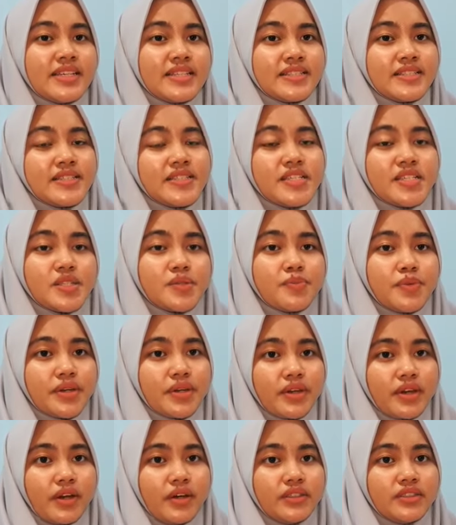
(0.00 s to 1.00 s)
This is
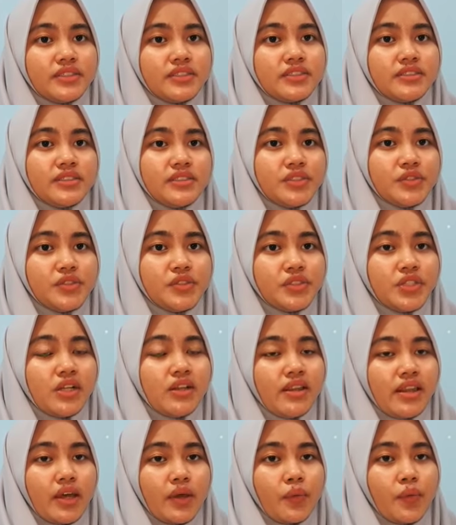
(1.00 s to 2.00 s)
because neutral
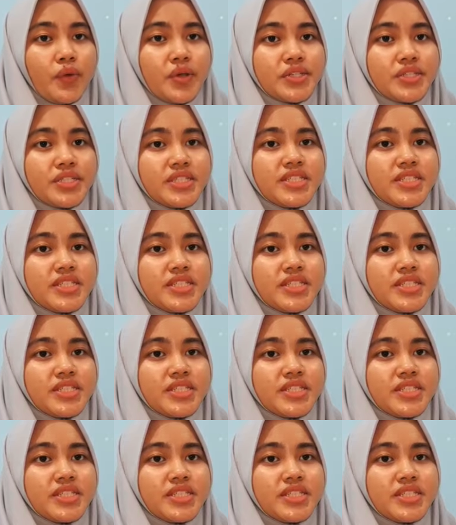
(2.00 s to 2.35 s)
language